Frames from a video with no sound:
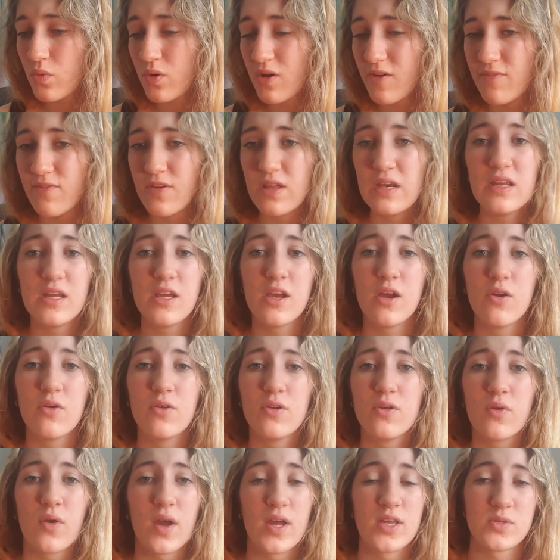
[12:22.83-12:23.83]
what
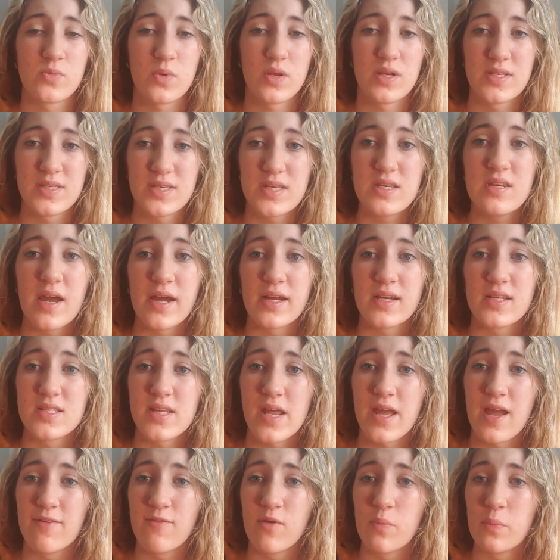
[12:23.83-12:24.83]
video you guys want to see
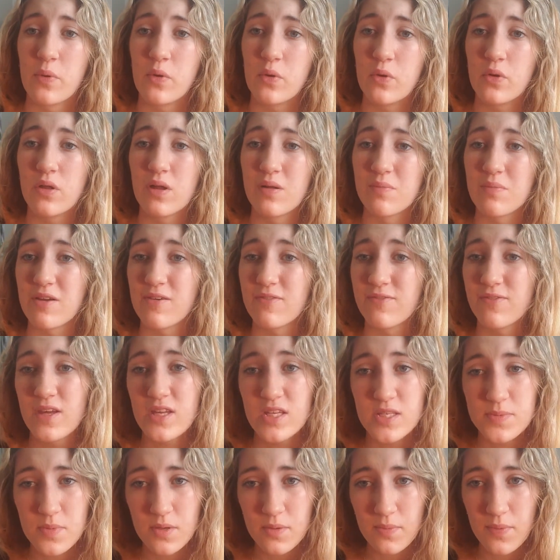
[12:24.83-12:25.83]
next i have a poll on my
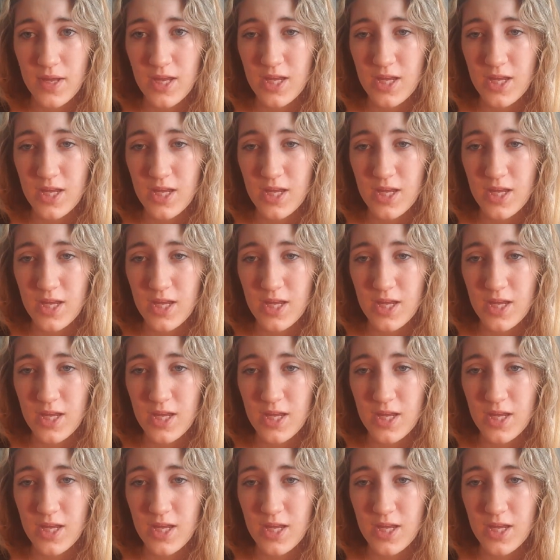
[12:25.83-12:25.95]
facebook